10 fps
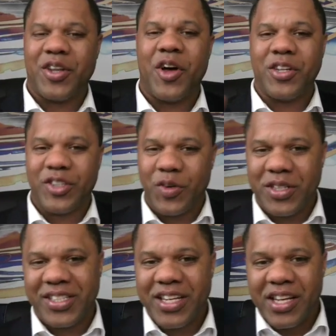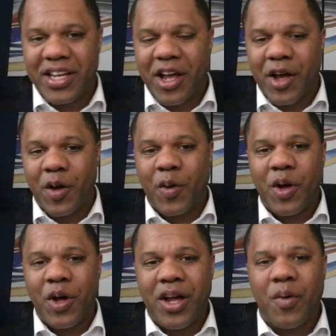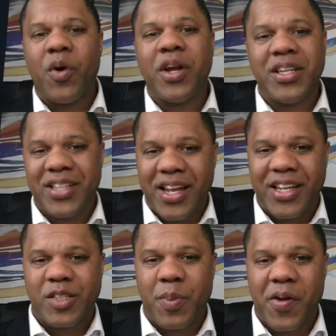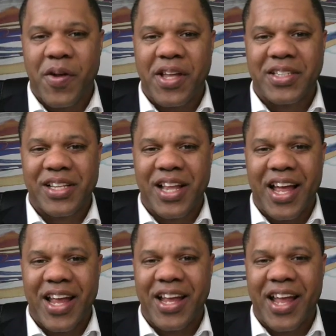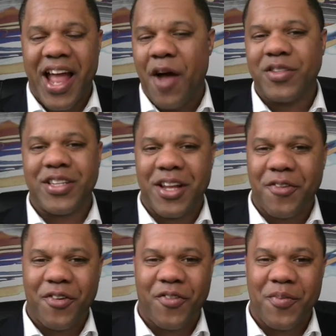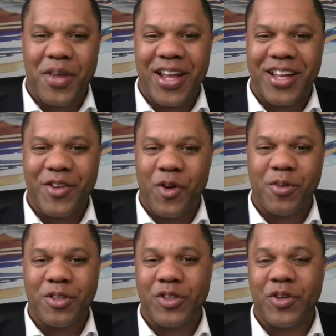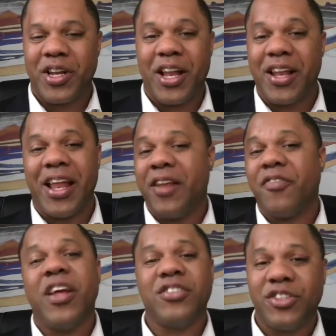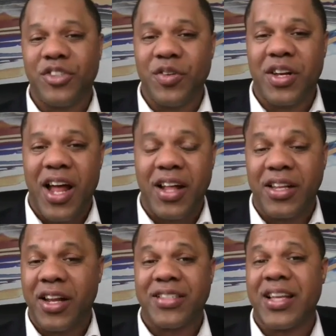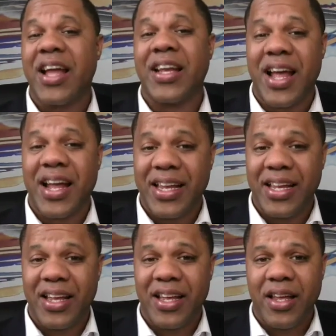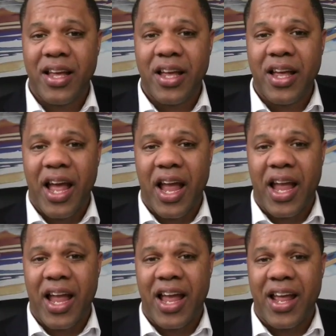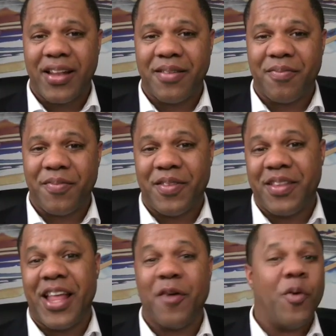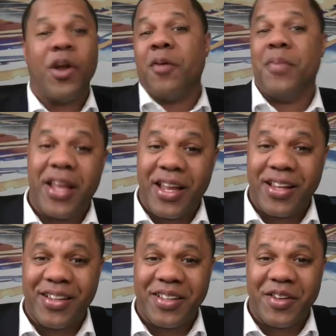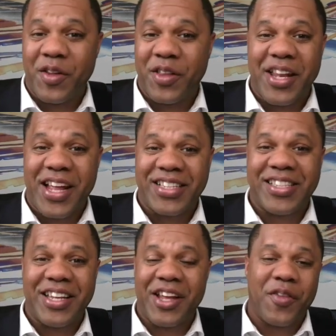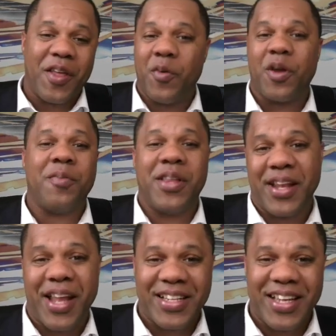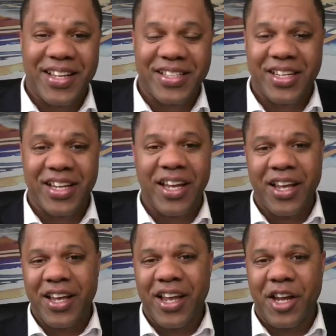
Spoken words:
who is also a CEO. What is that experience like? How is it different from being a normal student? And if there's a student out there that's got an idea and they want to be, the next CEO, they want to be the next Aynsley,